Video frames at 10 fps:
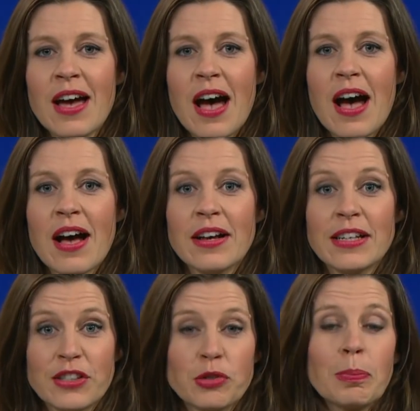uh,
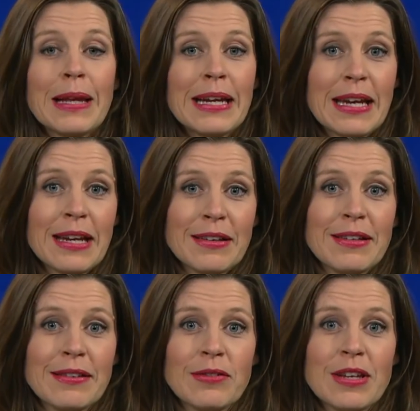explaining
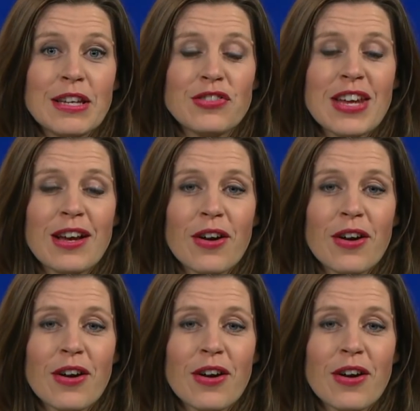his take on